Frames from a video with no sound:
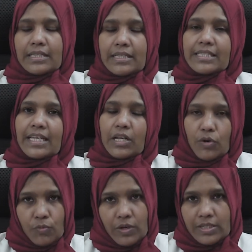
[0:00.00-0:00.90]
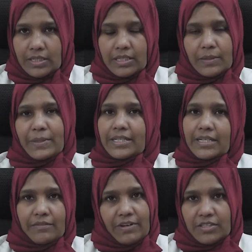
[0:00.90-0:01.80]
This can avoid
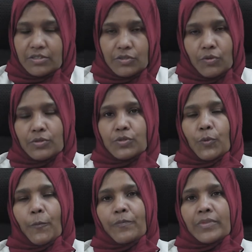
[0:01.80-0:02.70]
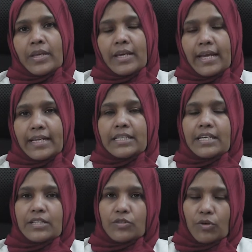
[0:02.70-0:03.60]
repeated infections also. And
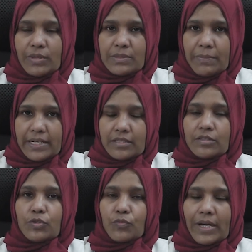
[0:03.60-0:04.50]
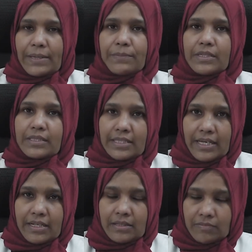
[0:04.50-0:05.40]
it is always better to wipe the
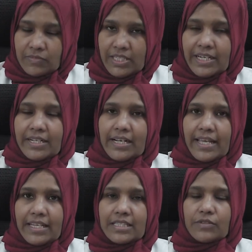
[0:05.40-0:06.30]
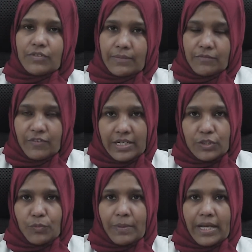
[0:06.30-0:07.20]
genital areas from
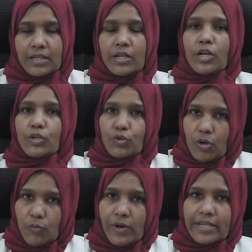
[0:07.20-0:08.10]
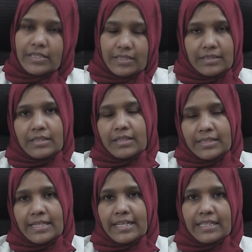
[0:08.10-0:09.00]
front to back to avoid
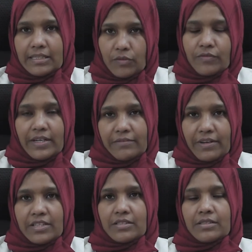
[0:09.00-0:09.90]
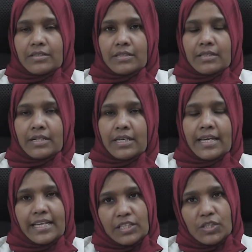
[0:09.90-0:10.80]
ascending of infections.
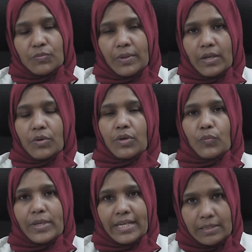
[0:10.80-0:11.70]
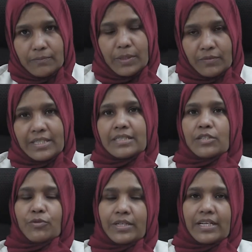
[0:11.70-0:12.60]
In this way, we can prevent
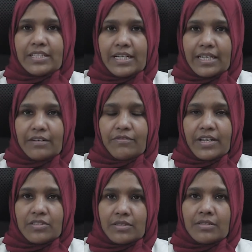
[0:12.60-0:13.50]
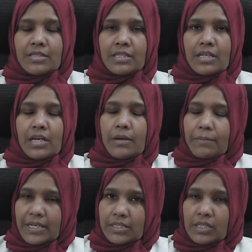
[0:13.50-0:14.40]
urinary tract infections.
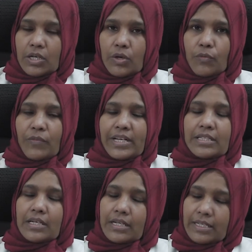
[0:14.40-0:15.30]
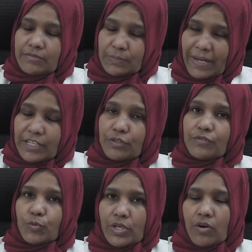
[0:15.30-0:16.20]
But when, in spite
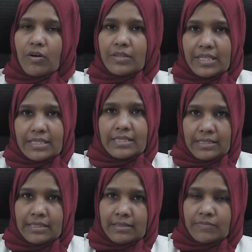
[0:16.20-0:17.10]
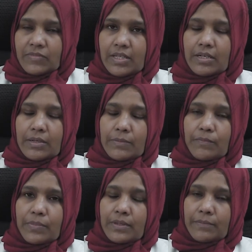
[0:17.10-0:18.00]
of doing all these
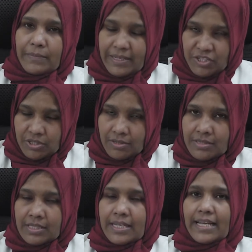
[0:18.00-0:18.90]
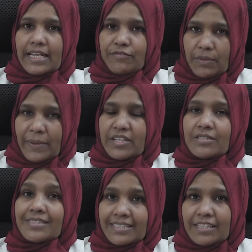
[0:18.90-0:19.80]
measures, if the
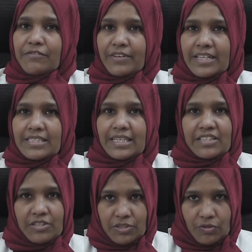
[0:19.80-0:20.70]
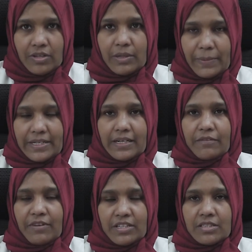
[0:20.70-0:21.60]
patient still feels that she's got repeated
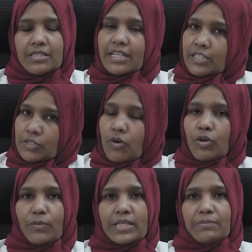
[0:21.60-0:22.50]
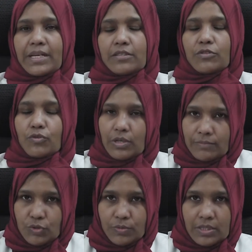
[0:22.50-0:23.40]
infections, it is always better to
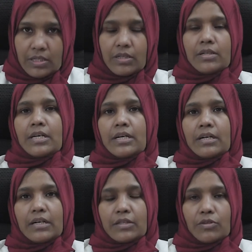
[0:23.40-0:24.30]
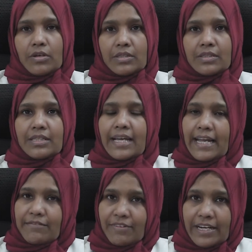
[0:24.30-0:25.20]
come to a doctor
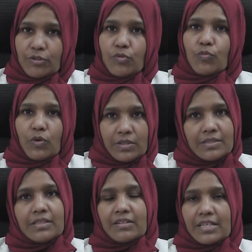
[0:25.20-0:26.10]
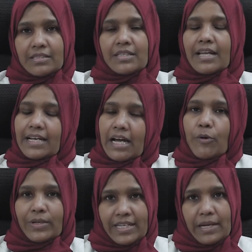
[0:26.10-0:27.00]
and find out what is the reason and
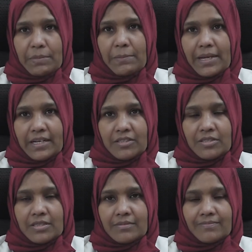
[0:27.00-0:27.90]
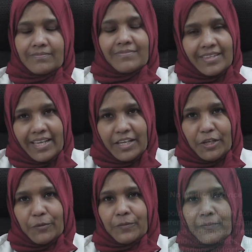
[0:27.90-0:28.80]
how it can be managed.
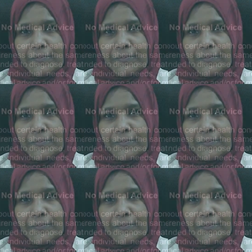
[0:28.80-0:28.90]
Thank you.